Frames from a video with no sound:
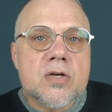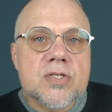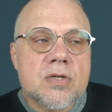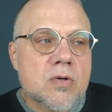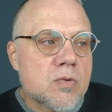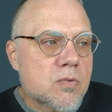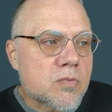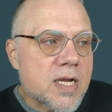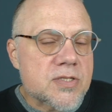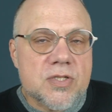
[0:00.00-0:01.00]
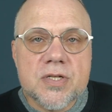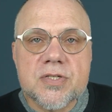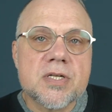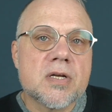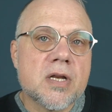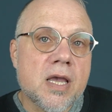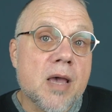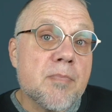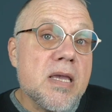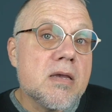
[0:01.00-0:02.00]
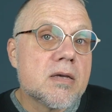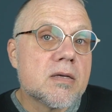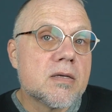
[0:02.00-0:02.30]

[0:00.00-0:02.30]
so restless and unhappy